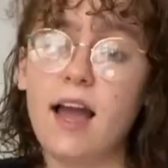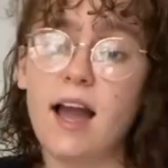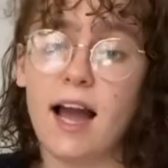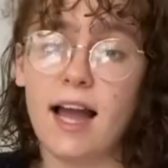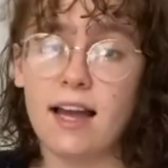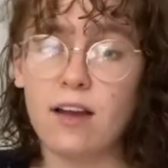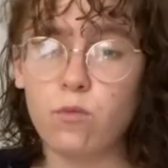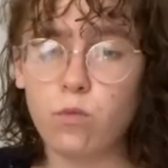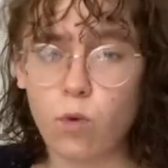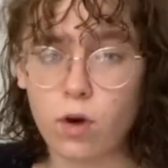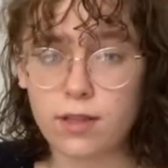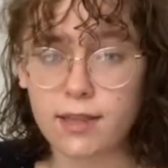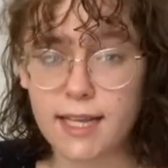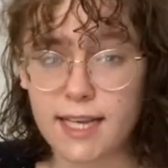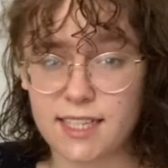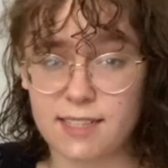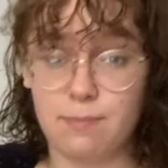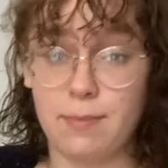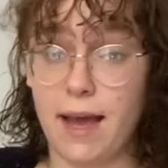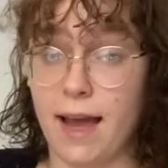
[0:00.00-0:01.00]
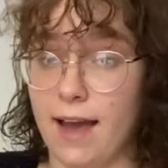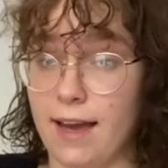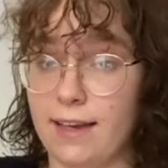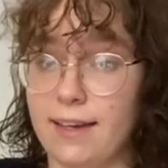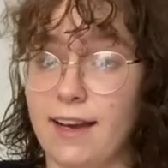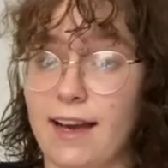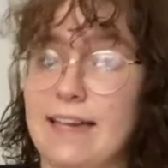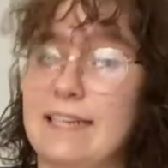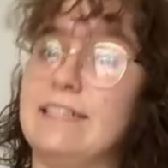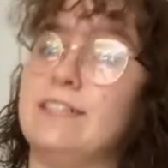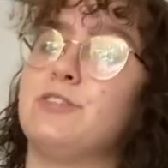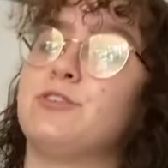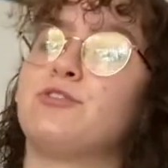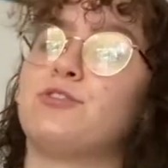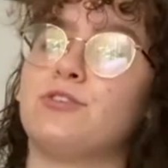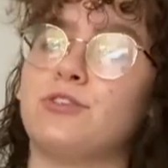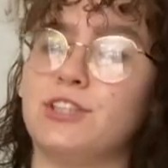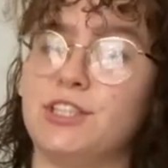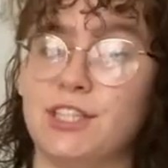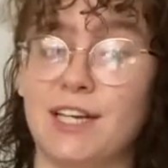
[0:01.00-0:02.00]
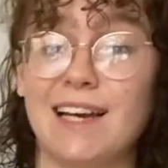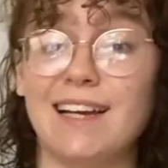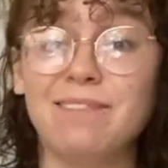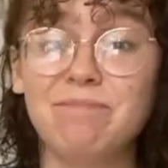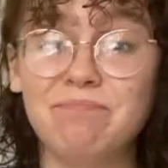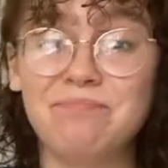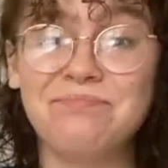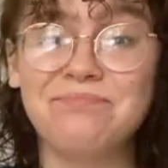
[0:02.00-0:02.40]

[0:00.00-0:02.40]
I have one last bag I need to crochet